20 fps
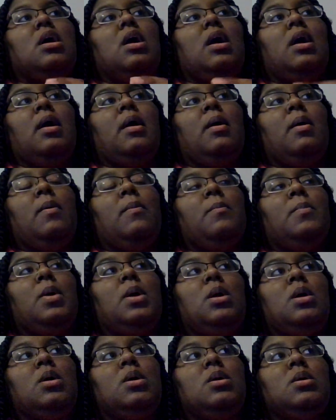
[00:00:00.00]
Um,
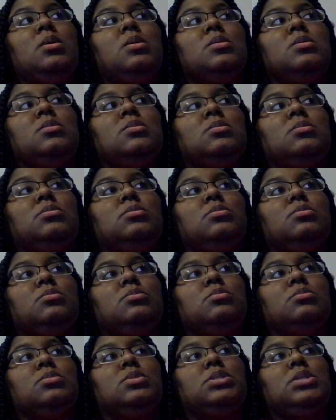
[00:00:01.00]

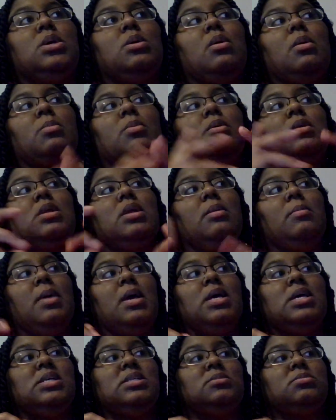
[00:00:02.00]
so I'm going to get my
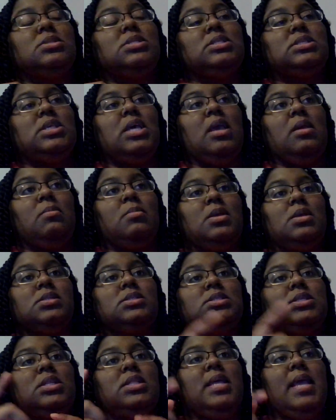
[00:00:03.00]
husband to take me
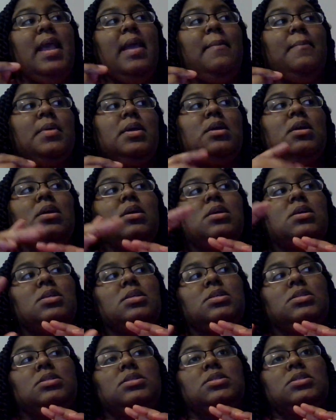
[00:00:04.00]
to that
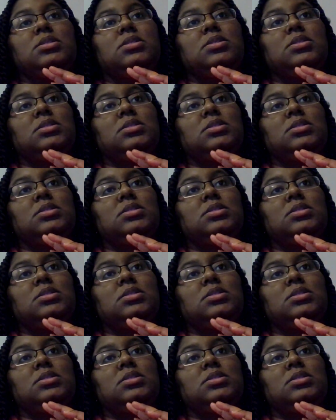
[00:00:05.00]
because